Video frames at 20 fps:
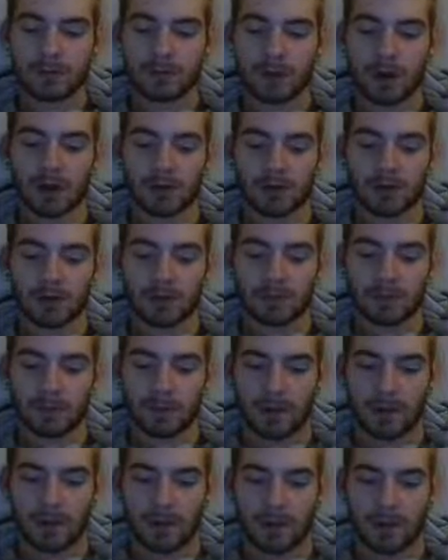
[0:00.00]
Darkness
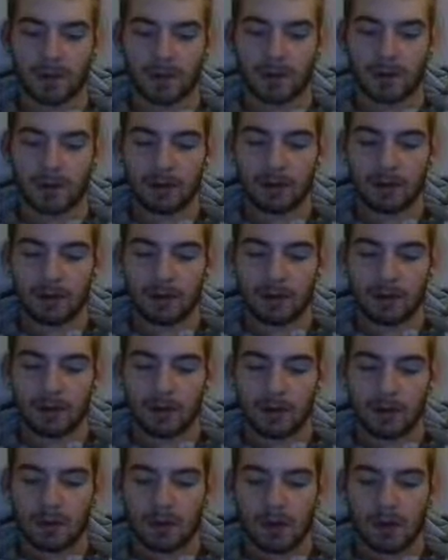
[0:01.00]
Blade,
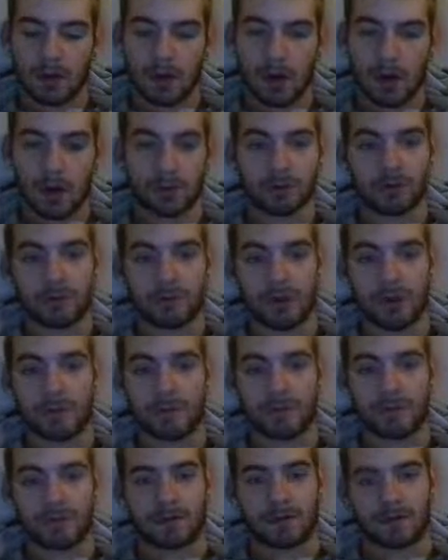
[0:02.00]
100
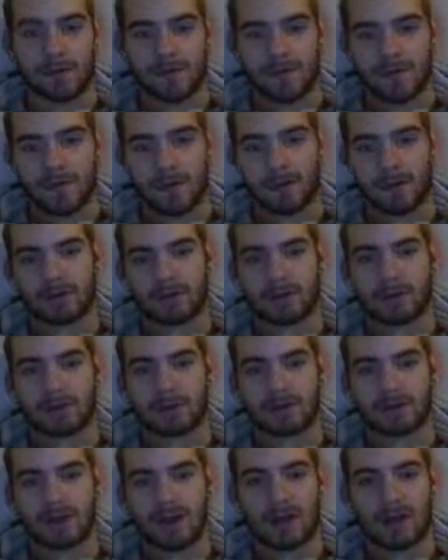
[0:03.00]
damage, very
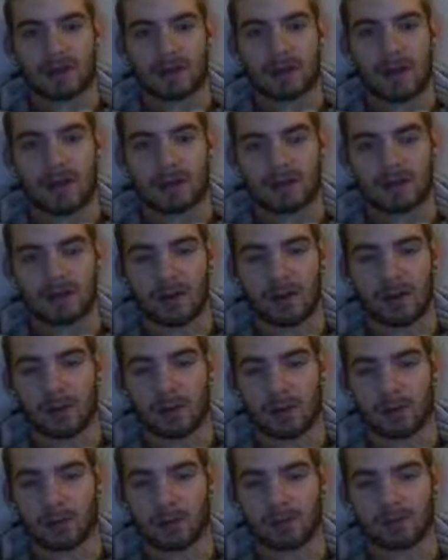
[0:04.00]
strong attack, knocks
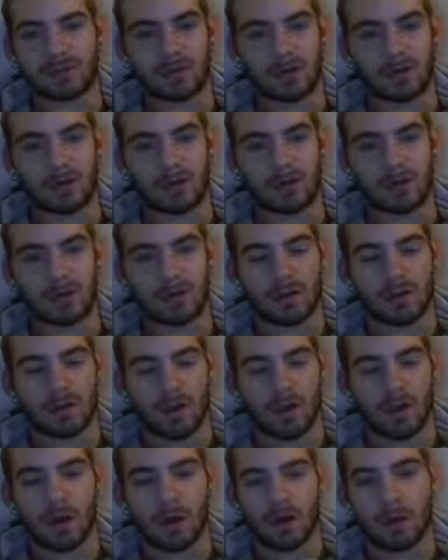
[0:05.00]
out almost
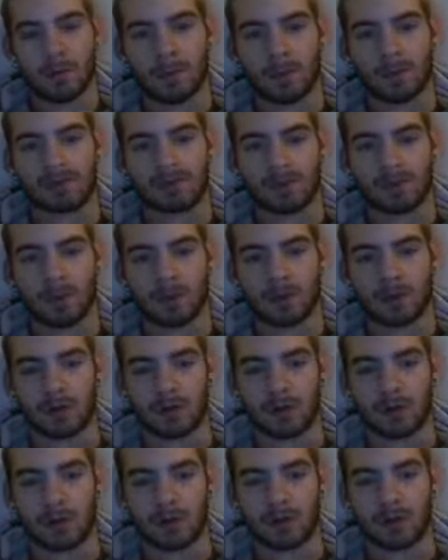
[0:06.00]
all basic
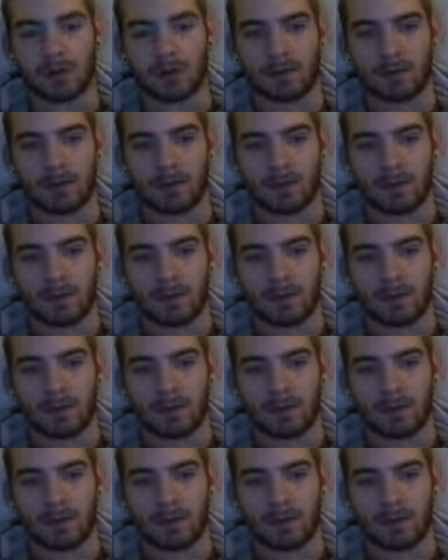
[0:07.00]
Pokemon